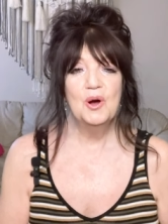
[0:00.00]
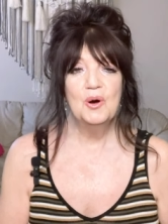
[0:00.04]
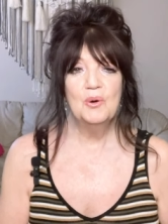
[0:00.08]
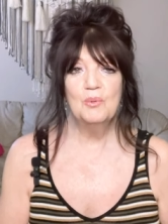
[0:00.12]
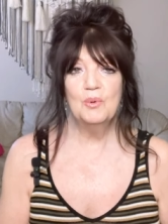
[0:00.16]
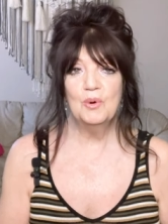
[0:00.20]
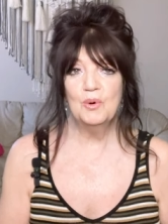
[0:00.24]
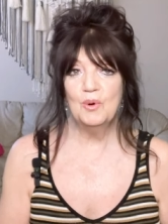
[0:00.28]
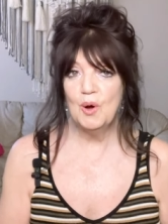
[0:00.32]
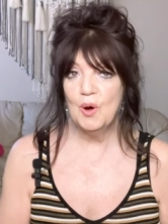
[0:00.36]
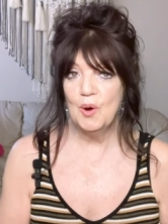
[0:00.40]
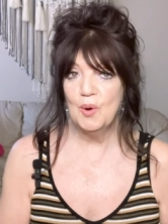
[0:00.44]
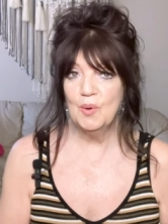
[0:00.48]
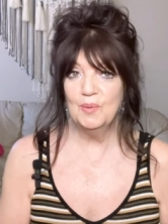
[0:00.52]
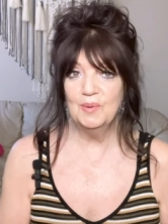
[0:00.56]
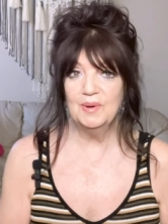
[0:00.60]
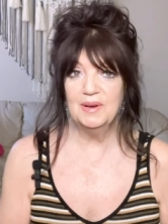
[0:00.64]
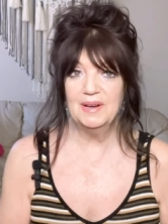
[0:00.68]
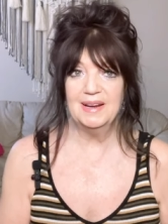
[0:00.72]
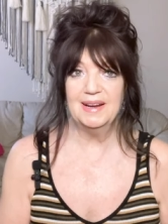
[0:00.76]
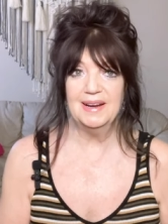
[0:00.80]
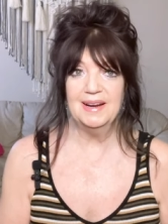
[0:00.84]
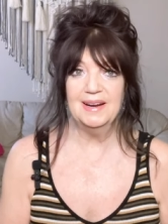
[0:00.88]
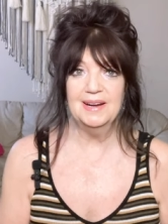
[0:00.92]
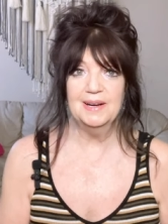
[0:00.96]
will
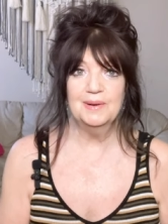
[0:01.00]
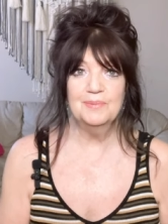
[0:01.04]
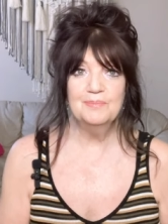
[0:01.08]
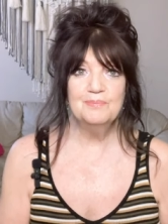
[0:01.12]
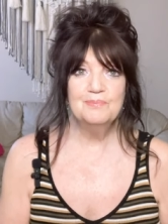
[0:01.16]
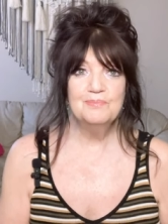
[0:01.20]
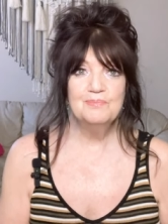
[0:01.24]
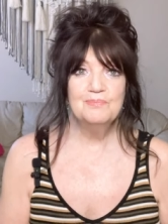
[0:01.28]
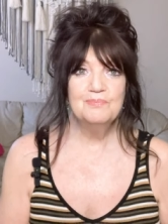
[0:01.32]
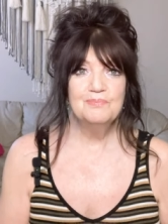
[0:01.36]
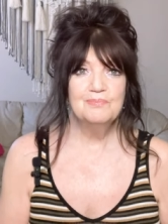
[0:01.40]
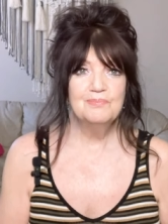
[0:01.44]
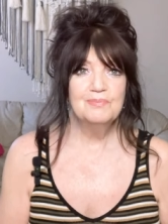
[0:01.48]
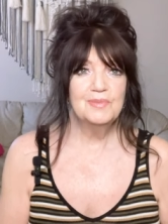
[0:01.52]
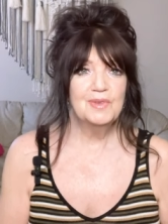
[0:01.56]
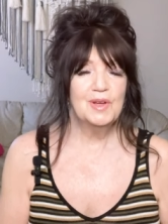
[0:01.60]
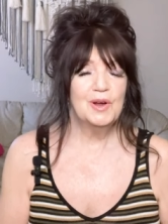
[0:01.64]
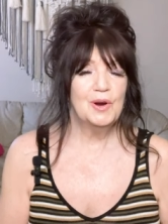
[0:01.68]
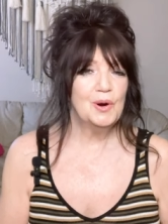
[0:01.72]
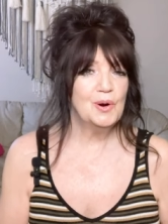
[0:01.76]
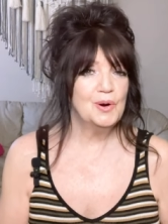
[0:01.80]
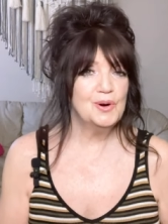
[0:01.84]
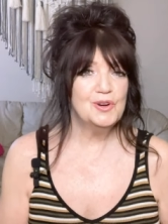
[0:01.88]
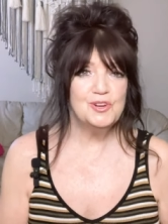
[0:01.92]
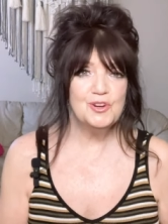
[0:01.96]
only
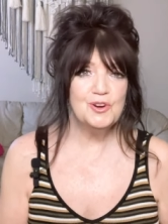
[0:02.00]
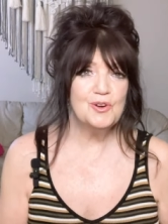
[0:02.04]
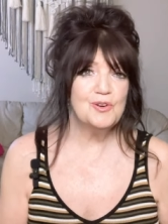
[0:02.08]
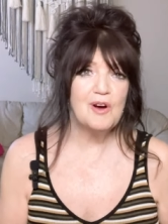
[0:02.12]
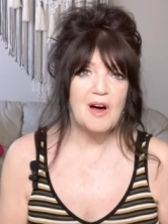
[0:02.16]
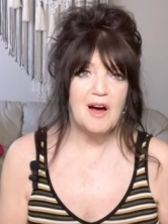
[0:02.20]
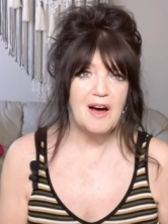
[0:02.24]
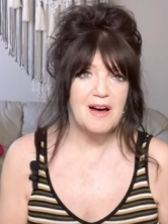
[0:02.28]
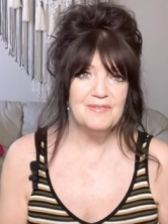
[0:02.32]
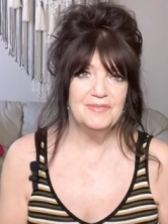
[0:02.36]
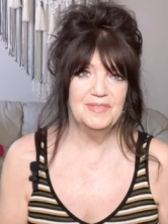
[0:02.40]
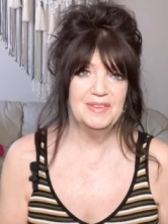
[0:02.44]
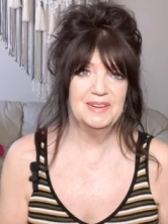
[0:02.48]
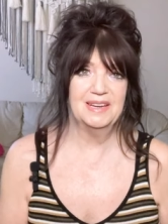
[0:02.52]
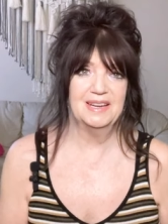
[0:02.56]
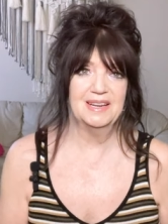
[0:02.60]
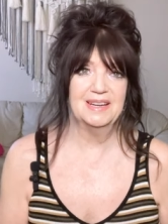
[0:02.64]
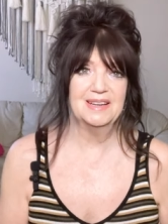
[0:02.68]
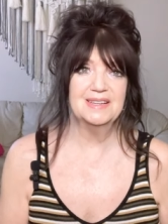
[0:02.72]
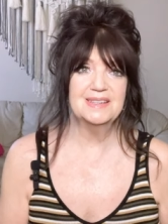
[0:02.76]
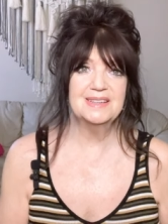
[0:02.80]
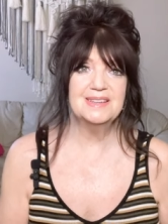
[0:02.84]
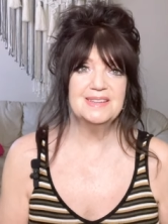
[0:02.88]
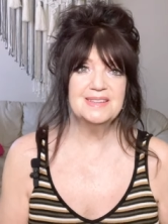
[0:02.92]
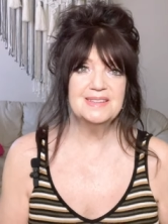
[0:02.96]
hurt your
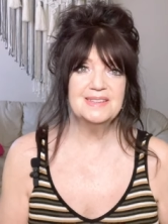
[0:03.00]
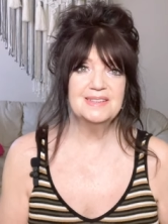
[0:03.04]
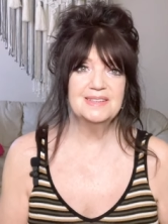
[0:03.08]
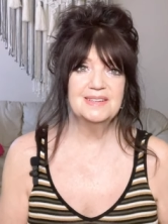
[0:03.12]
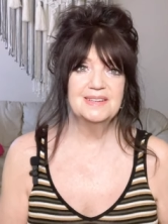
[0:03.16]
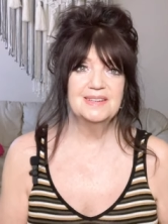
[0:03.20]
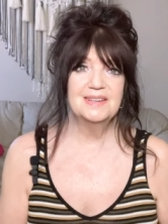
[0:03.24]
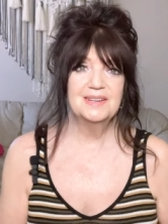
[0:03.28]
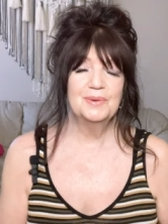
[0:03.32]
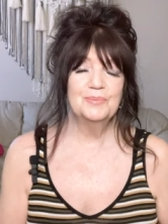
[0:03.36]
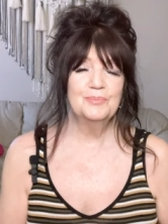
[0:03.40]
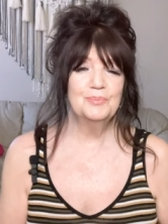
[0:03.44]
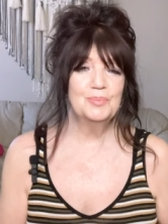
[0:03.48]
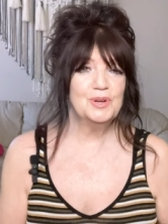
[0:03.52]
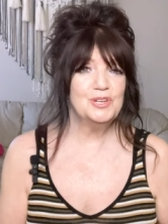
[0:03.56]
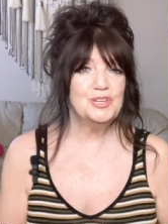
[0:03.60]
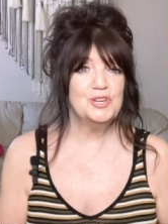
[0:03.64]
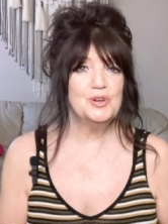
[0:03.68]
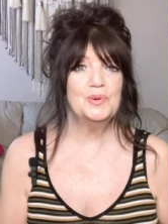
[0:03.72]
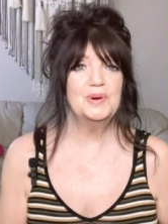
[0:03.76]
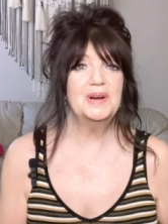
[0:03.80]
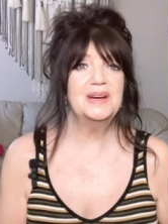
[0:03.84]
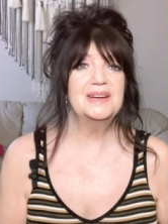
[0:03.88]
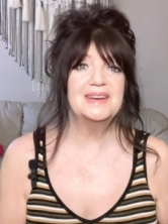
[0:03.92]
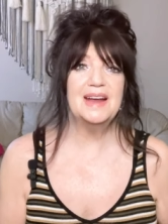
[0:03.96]
confidence, put
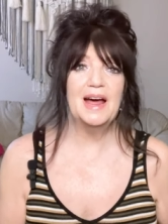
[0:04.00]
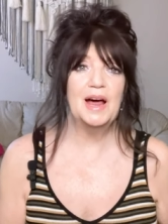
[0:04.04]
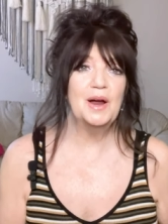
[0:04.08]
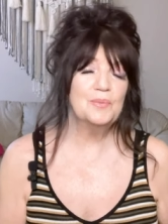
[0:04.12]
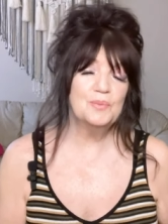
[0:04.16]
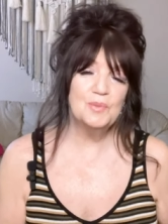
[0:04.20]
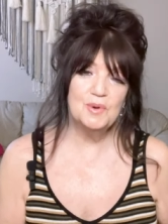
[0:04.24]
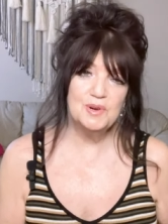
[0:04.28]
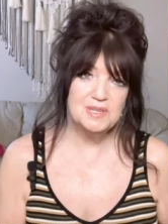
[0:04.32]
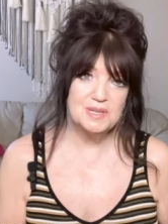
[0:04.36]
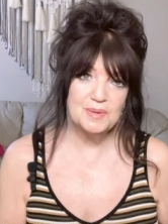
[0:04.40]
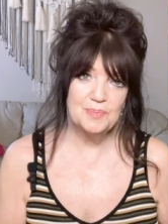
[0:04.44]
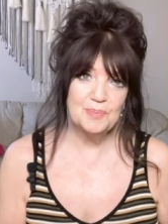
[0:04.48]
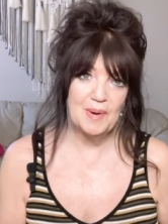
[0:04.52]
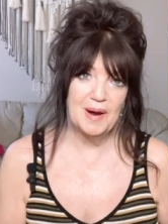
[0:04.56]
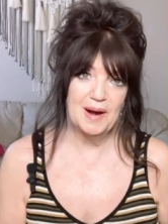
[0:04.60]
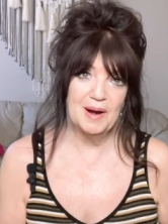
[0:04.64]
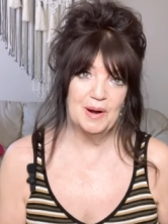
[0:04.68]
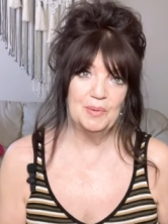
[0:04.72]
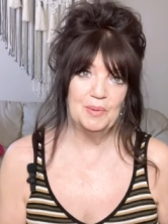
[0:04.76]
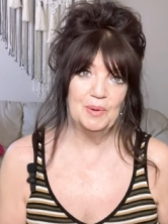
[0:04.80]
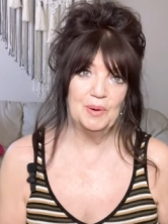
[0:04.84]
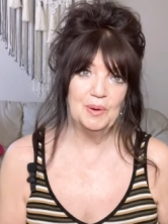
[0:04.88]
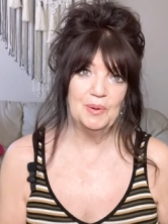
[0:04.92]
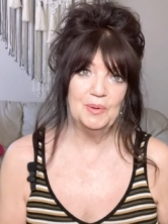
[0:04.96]
you in a downward
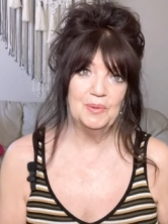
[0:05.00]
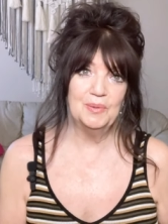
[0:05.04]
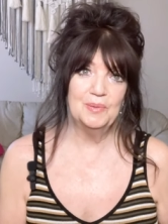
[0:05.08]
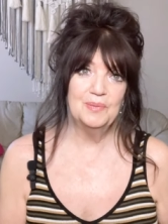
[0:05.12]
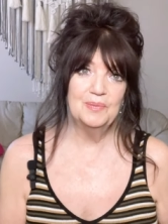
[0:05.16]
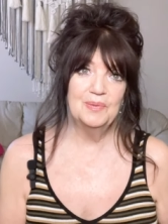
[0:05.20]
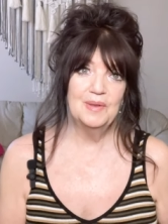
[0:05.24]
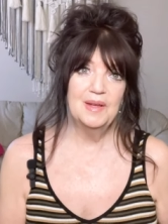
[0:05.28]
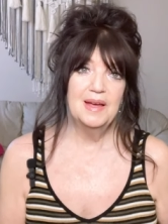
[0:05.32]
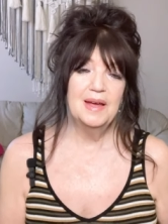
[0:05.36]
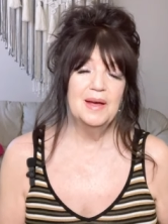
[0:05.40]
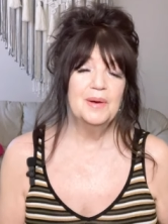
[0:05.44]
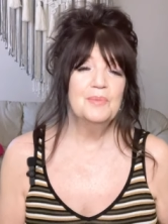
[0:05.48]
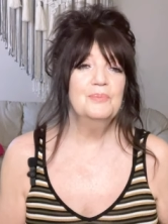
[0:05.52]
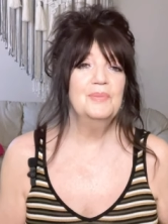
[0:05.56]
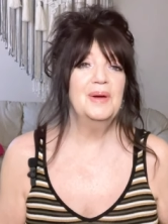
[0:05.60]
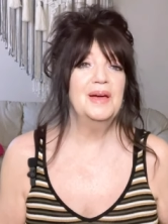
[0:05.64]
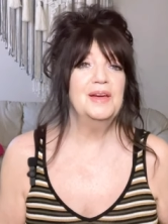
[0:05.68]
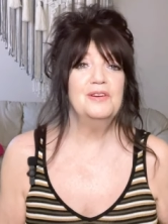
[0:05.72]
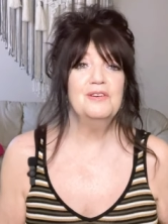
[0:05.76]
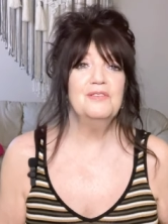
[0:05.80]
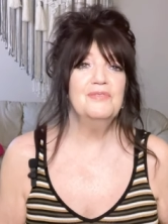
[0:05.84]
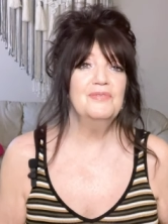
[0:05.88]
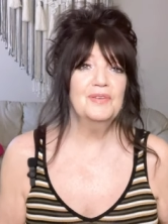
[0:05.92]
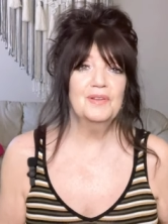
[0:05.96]
spiral,
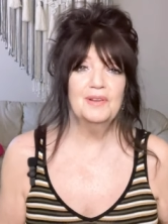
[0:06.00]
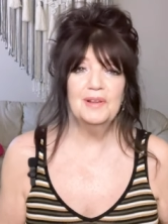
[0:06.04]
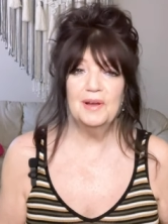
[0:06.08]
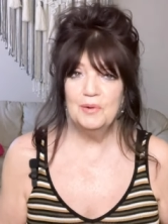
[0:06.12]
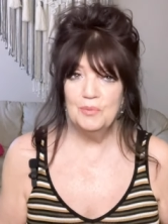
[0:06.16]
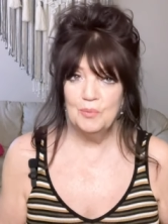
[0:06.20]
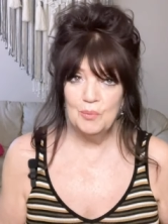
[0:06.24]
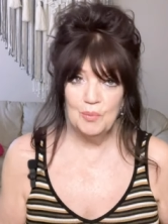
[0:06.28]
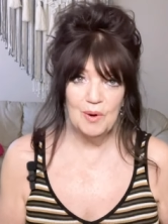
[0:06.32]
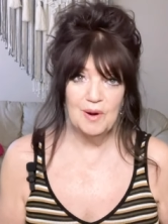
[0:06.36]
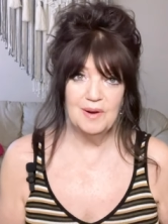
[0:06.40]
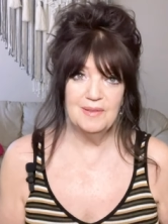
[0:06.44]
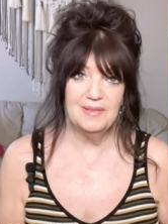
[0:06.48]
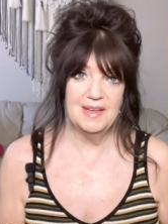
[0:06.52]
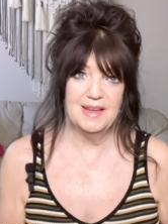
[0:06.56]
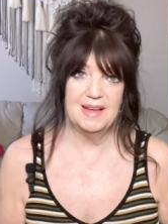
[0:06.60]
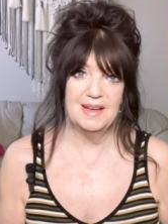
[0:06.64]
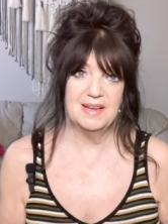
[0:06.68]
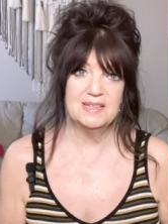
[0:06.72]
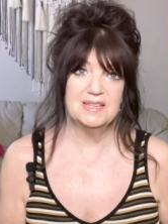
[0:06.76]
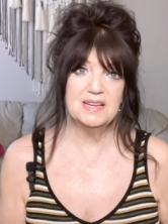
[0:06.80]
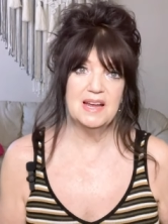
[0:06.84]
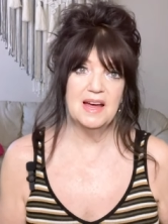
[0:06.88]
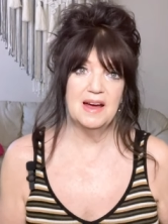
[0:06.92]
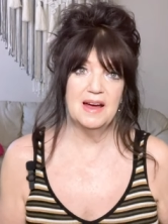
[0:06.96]
make you feel unworthy
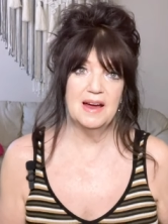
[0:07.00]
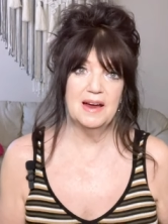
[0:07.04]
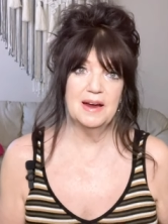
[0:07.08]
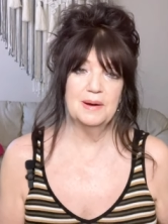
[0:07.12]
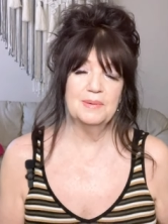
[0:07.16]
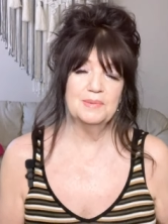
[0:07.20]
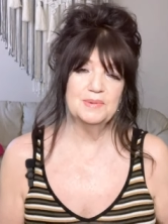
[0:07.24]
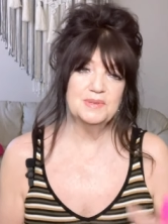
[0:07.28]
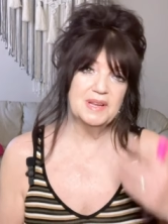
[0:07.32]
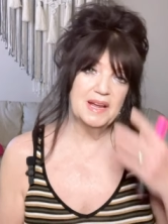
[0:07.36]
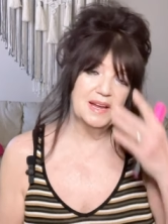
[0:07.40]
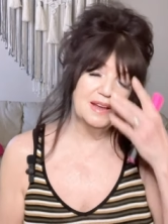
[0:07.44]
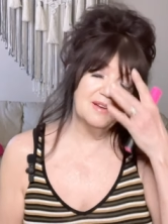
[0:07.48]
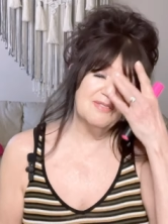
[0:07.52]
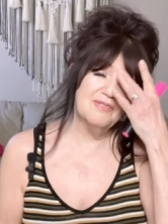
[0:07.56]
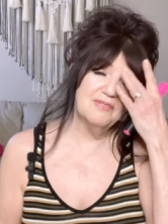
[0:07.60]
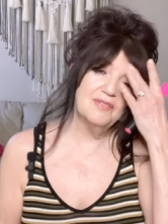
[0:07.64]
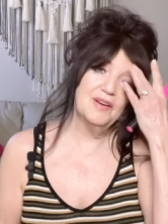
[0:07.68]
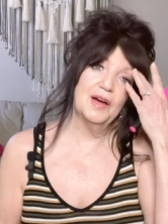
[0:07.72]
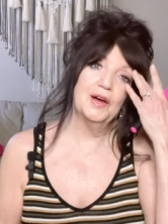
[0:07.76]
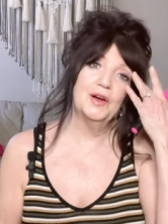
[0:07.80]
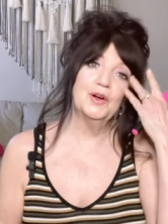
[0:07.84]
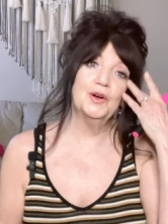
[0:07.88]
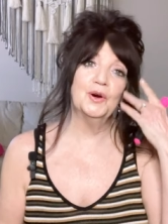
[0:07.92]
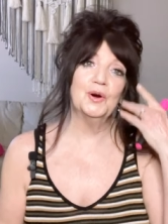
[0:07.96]
at times, like a
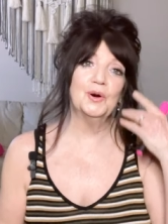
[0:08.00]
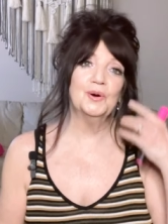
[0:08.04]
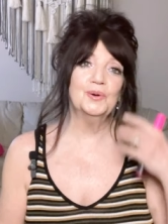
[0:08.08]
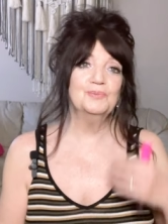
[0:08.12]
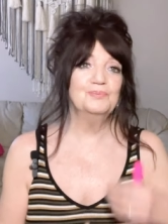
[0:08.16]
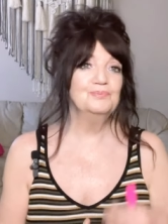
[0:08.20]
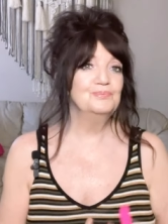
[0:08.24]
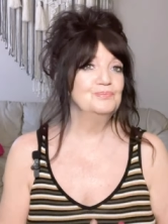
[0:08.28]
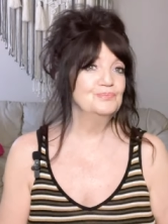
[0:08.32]
failure.